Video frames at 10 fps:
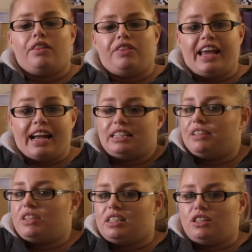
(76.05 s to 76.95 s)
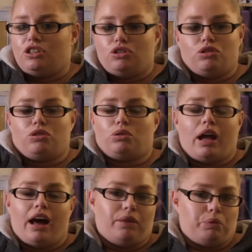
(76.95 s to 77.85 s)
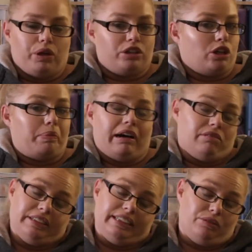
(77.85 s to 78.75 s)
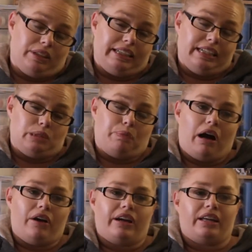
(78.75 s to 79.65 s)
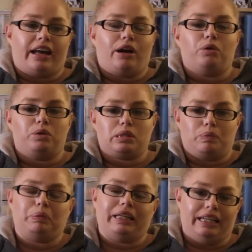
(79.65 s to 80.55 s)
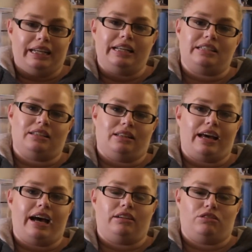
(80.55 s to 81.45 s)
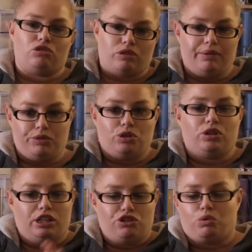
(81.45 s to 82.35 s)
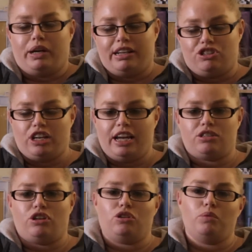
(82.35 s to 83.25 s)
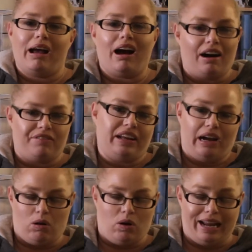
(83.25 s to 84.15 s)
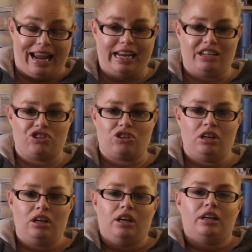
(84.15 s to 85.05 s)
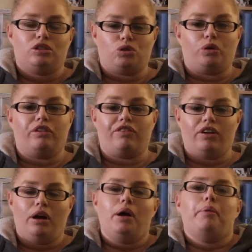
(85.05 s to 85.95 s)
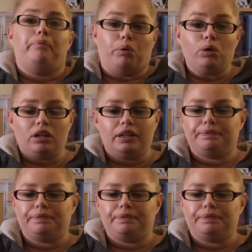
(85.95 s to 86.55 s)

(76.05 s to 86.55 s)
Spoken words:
The activities that you do throughout the workshop are really inspiring, and they all split into that dream, do, enjoy and share. So you do about half an hour on each sort of book.